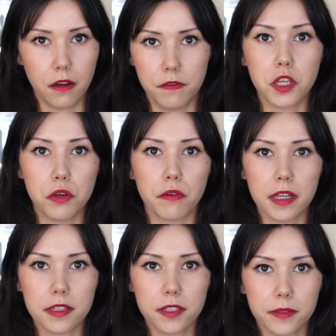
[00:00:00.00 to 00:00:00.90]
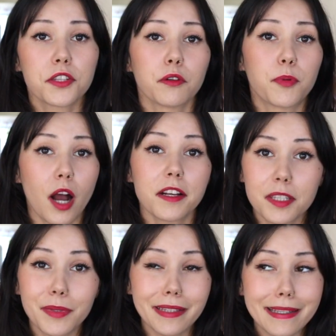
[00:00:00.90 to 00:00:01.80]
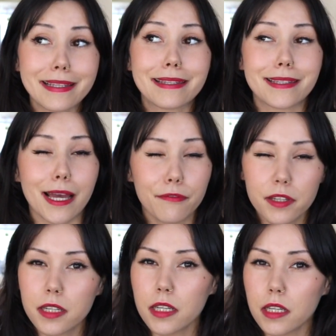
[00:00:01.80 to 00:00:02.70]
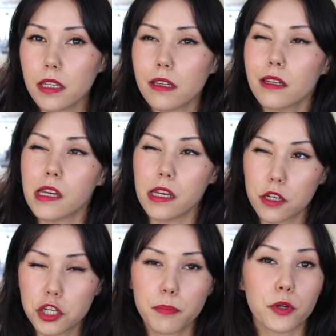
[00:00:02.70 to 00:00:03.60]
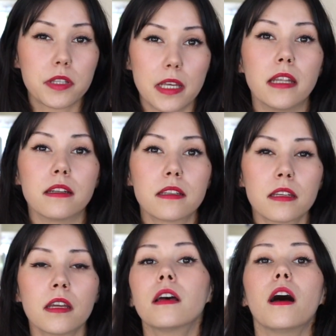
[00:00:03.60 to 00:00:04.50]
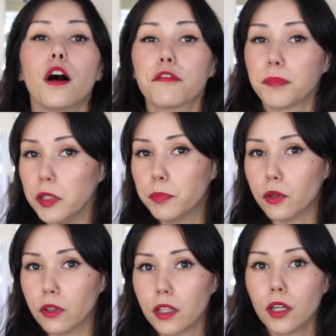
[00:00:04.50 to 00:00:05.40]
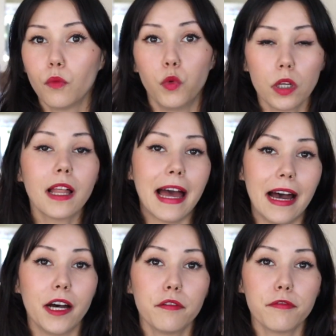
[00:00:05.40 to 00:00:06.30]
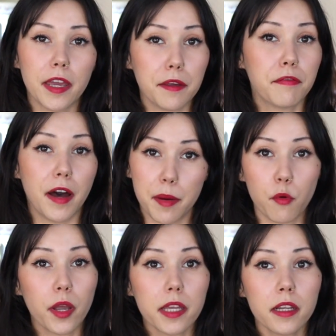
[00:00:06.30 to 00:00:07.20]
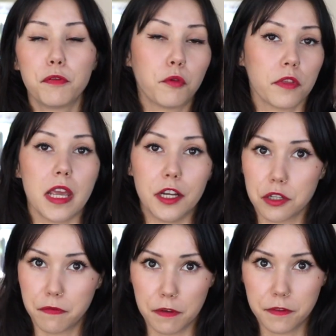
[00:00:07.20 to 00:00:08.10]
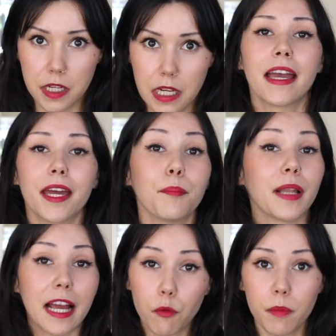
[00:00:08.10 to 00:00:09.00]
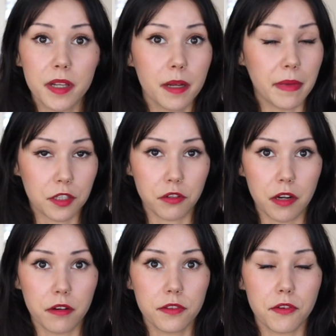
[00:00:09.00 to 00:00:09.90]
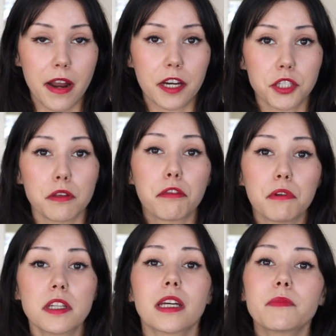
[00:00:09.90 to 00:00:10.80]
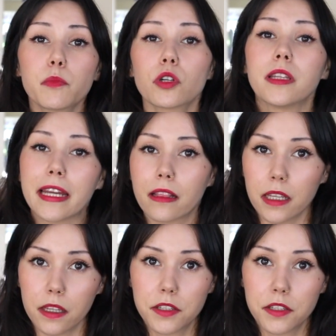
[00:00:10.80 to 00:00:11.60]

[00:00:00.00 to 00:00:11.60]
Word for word: of the uterus. So approximately 70-ish percent of people will have a fibroid before the age of 50. And black women and menstruators are actually three times more likely